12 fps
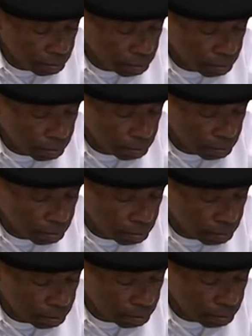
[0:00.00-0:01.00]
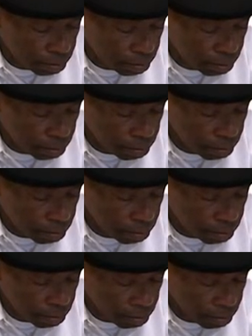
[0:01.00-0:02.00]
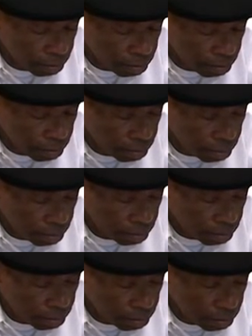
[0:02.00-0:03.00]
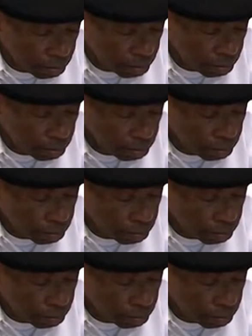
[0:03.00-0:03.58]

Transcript: The person shown says nothing.